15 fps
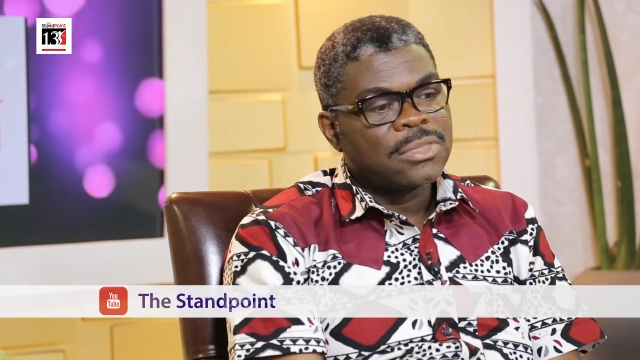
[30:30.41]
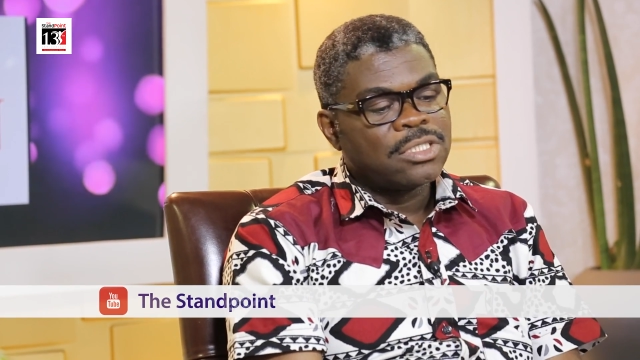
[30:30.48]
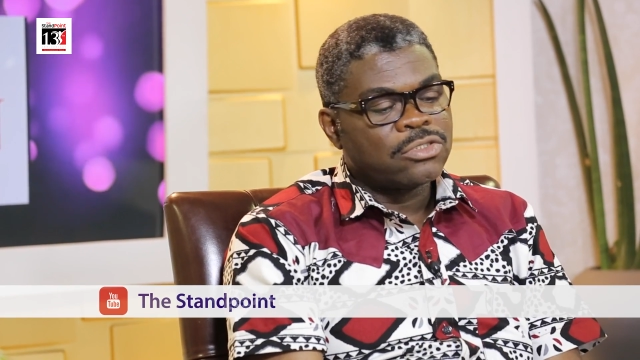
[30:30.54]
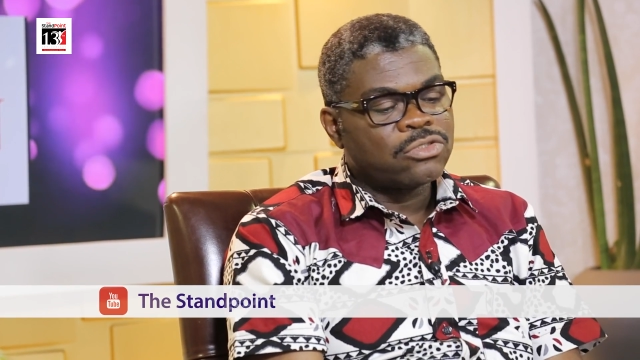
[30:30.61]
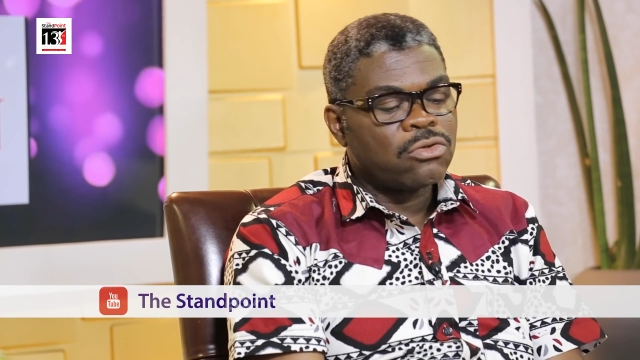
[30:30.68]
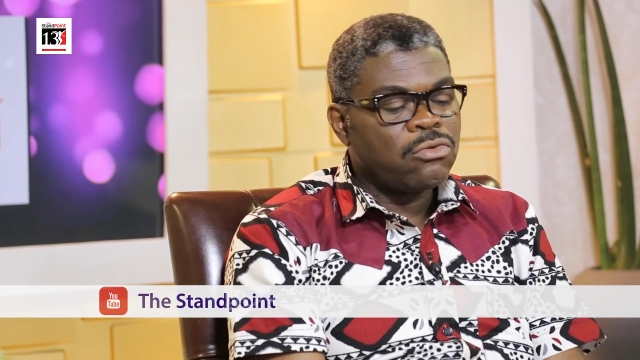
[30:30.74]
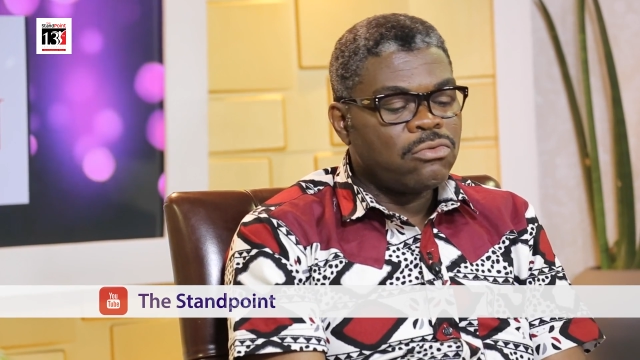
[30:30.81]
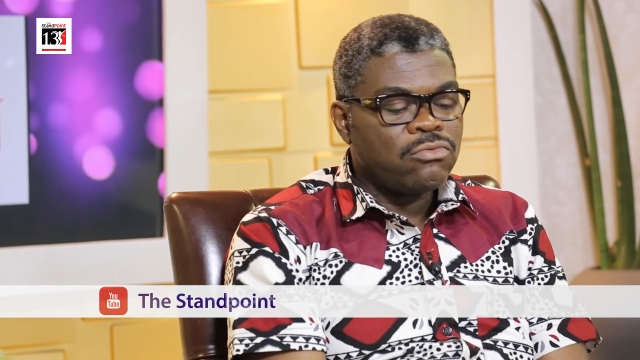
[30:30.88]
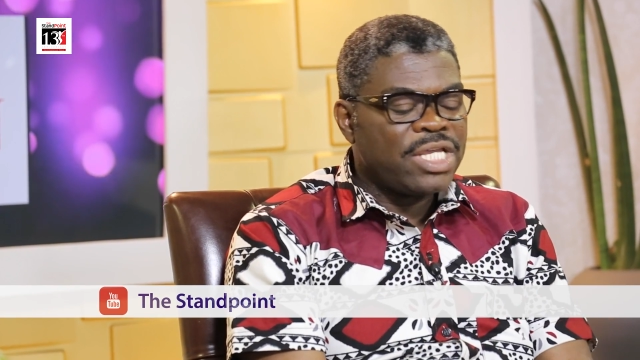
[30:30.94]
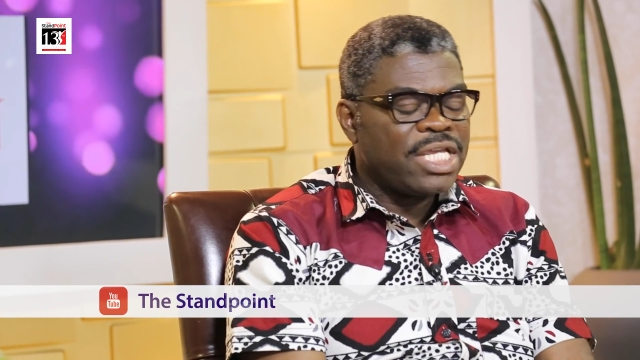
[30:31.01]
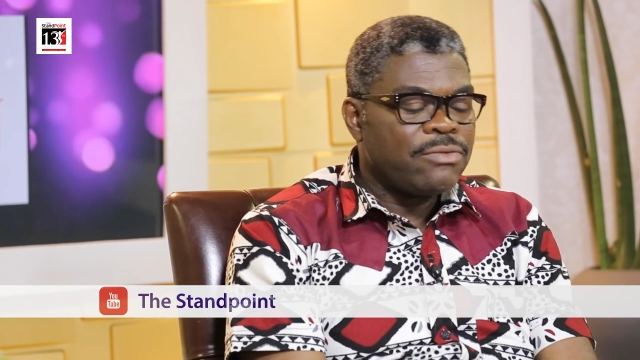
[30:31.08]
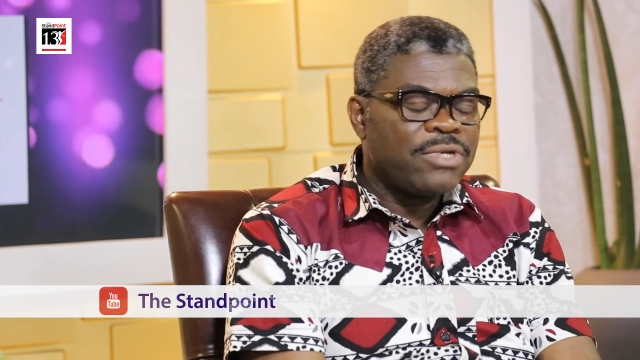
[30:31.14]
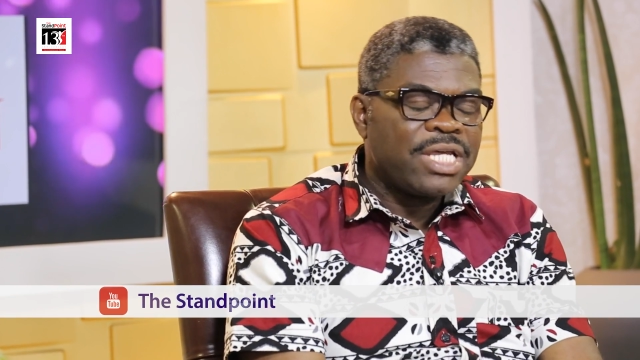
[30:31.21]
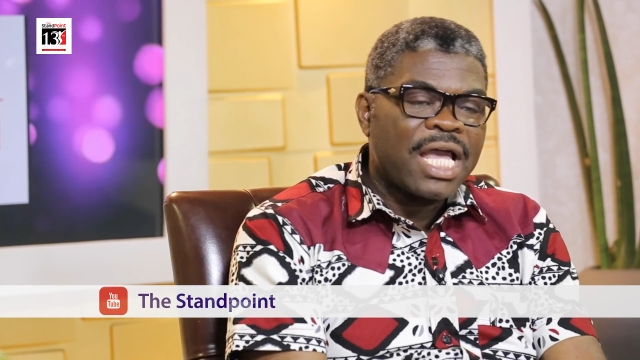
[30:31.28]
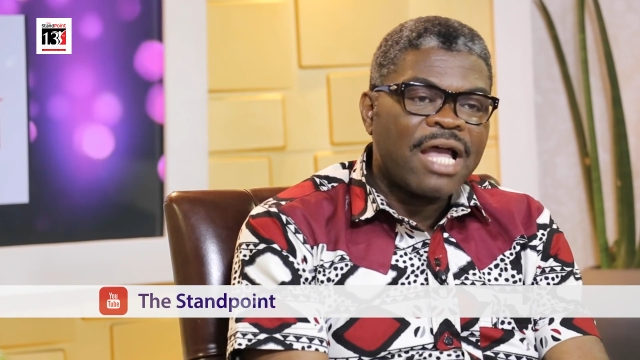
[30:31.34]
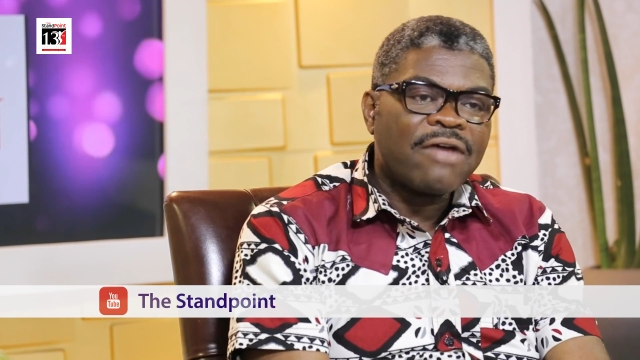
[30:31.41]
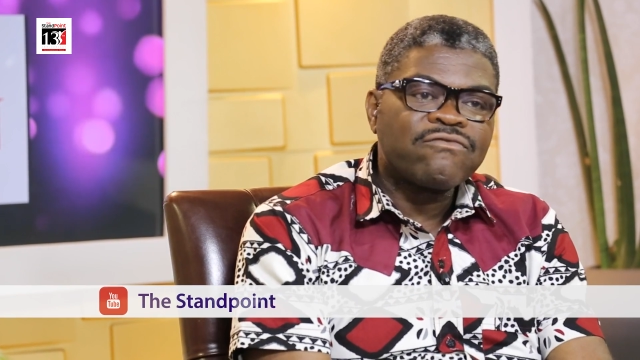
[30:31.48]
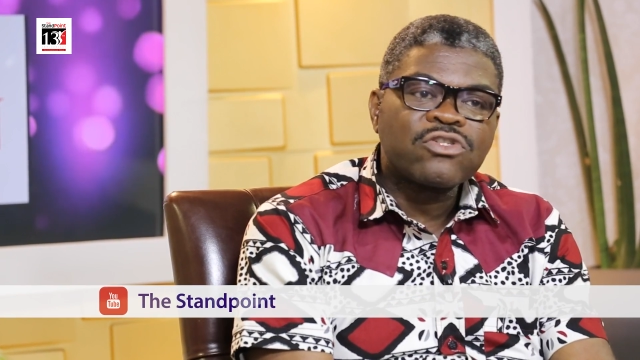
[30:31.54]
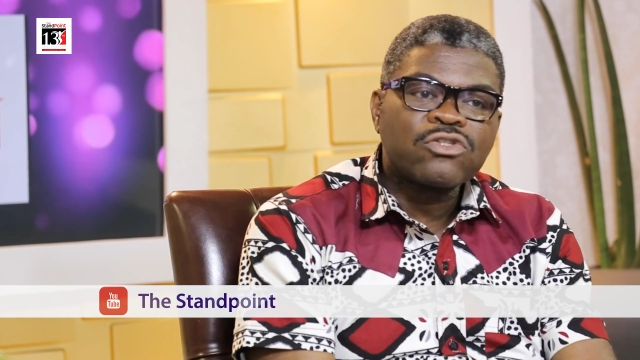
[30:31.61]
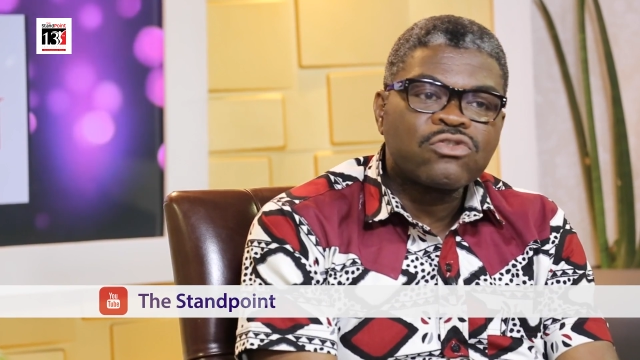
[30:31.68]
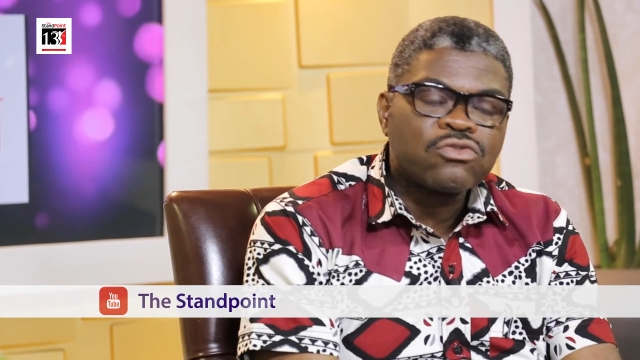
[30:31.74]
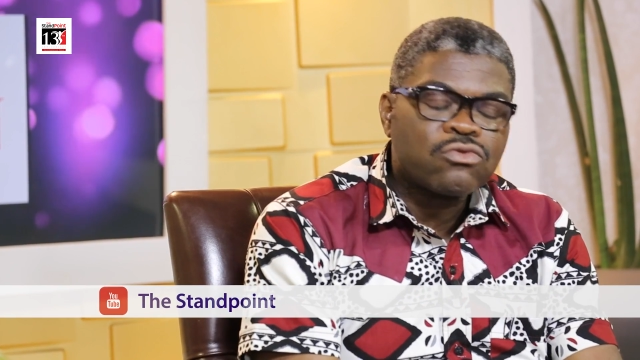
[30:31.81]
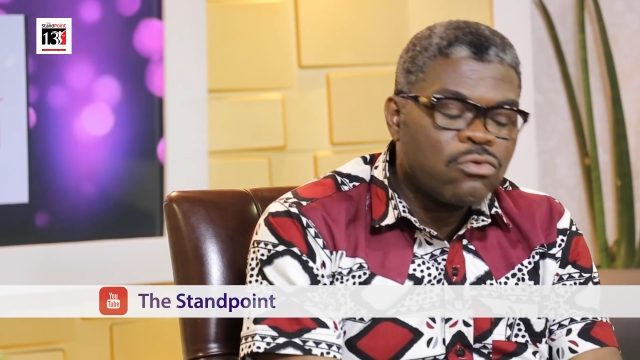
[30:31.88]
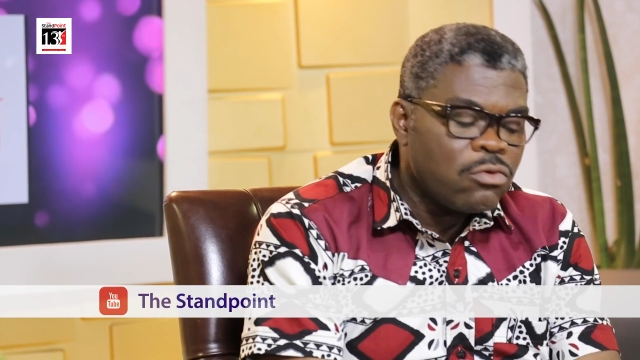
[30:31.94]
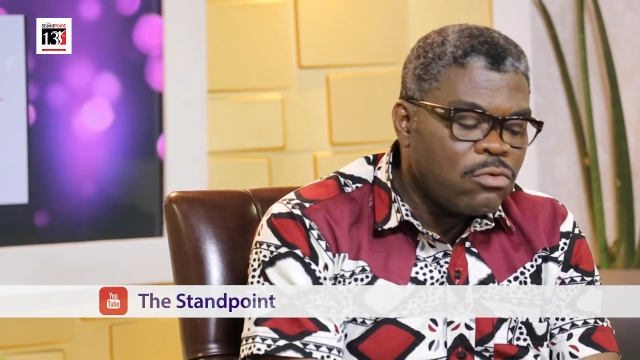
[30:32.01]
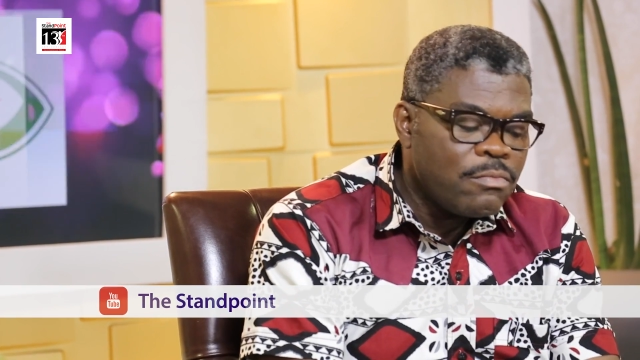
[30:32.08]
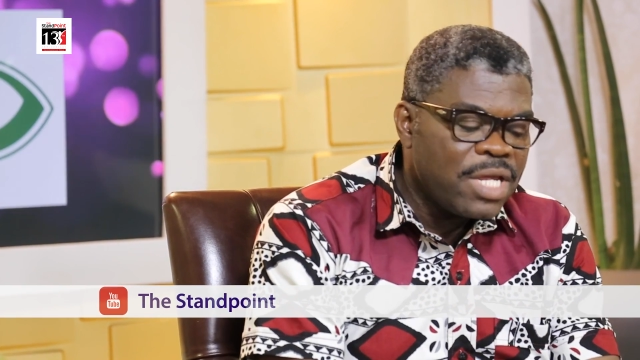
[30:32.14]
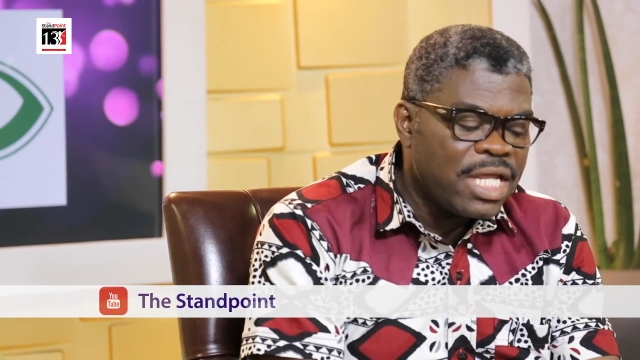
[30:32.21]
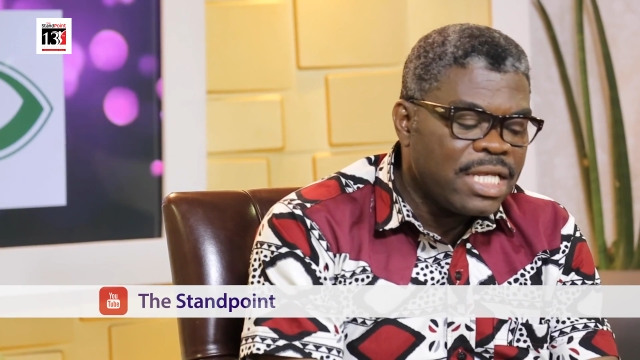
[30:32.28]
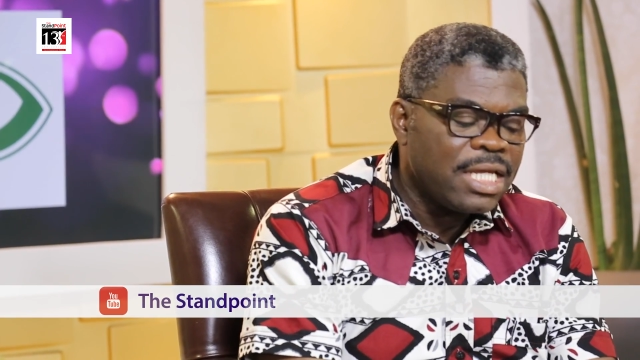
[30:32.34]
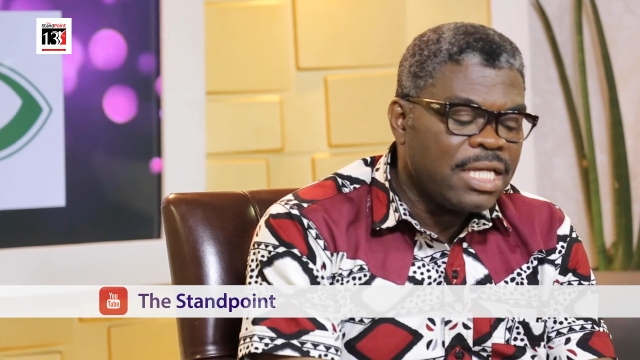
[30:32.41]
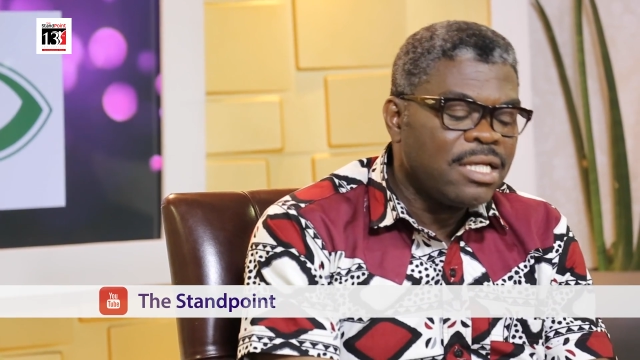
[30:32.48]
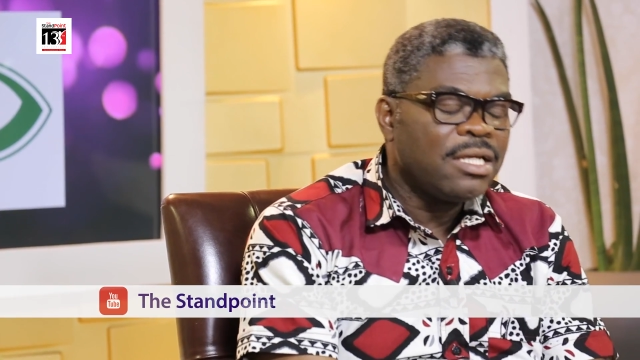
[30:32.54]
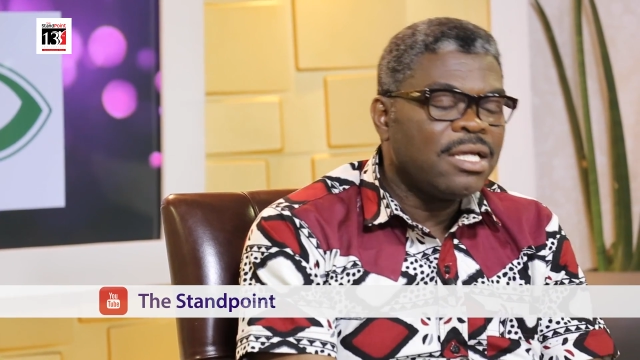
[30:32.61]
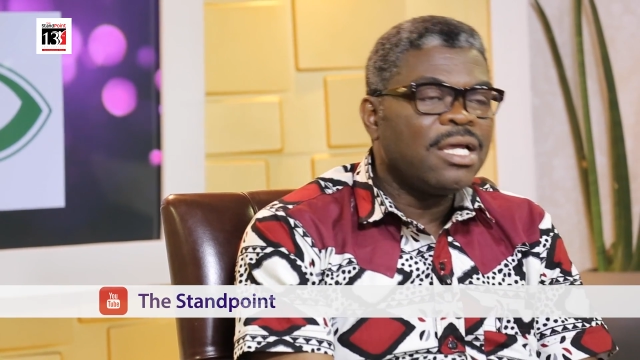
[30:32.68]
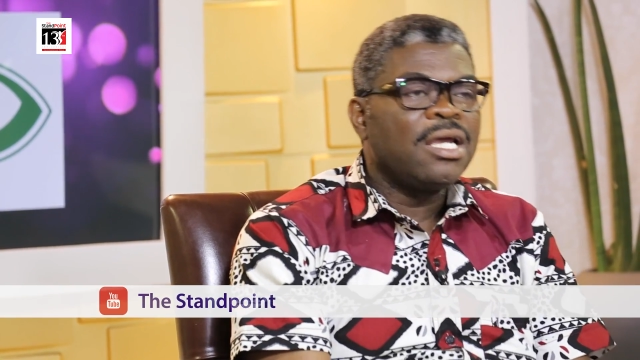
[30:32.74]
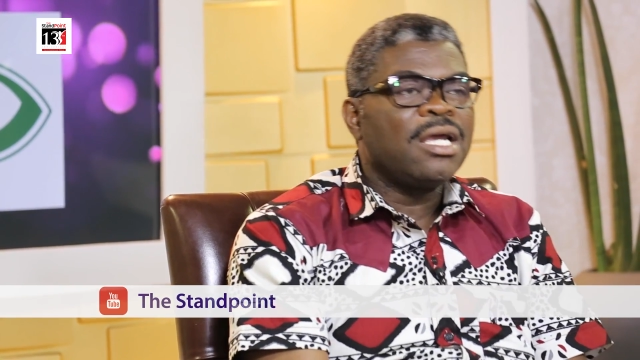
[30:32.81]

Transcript: So we have so many